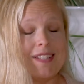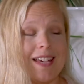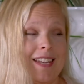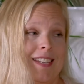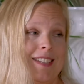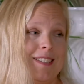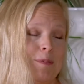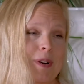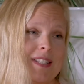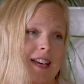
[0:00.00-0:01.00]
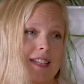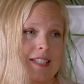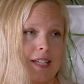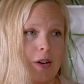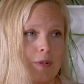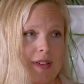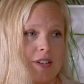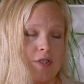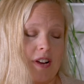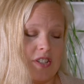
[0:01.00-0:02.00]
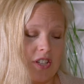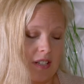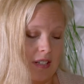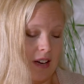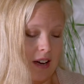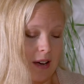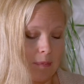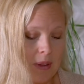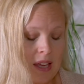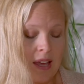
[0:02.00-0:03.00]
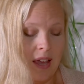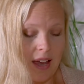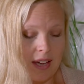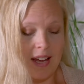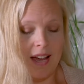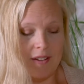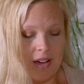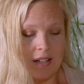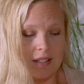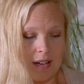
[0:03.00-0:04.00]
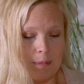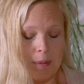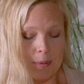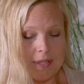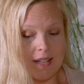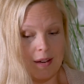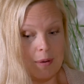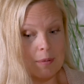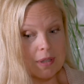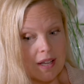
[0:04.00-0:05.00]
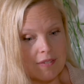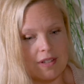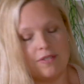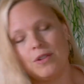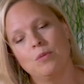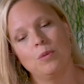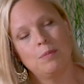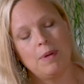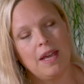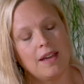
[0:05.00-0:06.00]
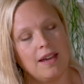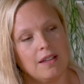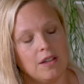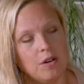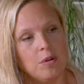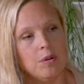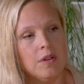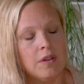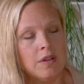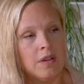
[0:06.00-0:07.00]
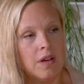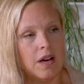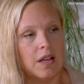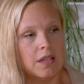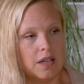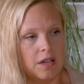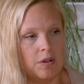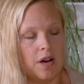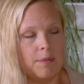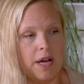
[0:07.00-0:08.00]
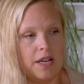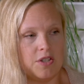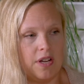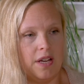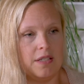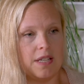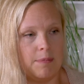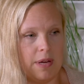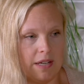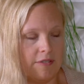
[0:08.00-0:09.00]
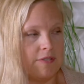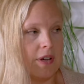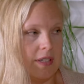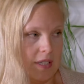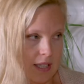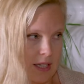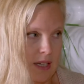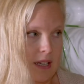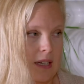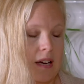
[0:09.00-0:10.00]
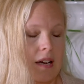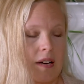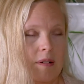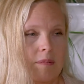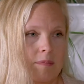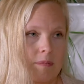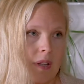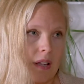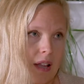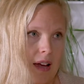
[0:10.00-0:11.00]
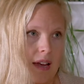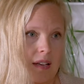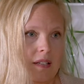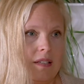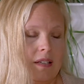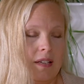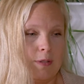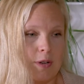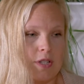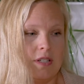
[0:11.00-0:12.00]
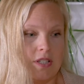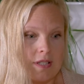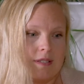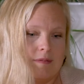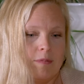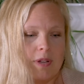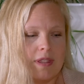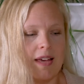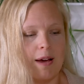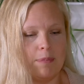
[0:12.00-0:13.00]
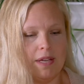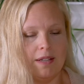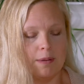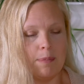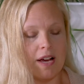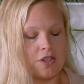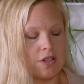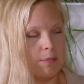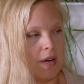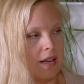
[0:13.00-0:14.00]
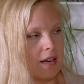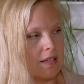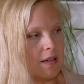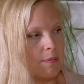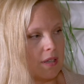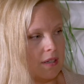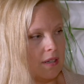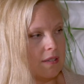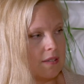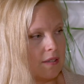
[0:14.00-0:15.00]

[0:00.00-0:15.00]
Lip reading: excited. We're excited to go that direction. And I have had a lot of people say, we would love it if you would make a low carbohydrate, diabetic friendly line, especially just with that being a passion of mine academically.